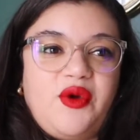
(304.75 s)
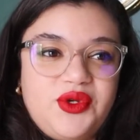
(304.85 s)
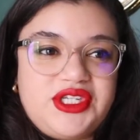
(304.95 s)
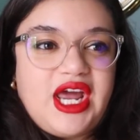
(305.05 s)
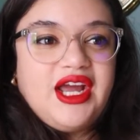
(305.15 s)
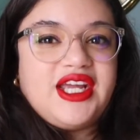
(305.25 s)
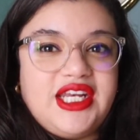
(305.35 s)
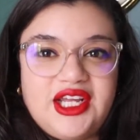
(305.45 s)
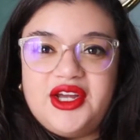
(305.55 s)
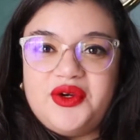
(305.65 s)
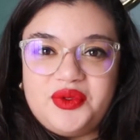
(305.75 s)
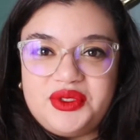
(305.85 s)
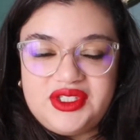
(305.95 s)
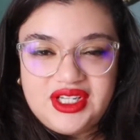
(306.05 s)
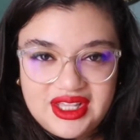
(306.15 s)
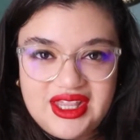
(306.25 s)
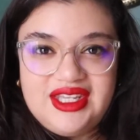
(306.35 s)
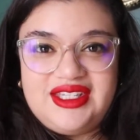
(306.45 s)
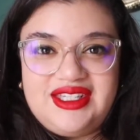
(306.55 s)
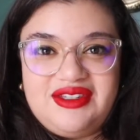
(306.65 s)
I was not gonna go to
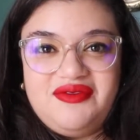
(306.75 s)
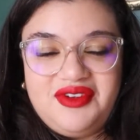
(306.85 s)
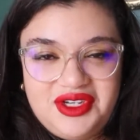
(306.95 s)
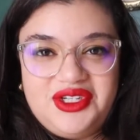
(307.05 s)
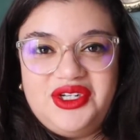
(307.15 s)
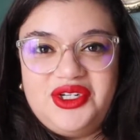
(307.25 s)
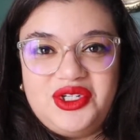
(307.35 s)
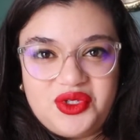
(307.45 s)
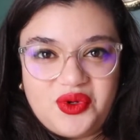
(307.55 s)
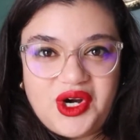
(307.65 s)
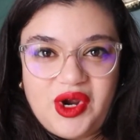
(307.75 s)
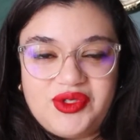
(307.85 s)
this vintage store.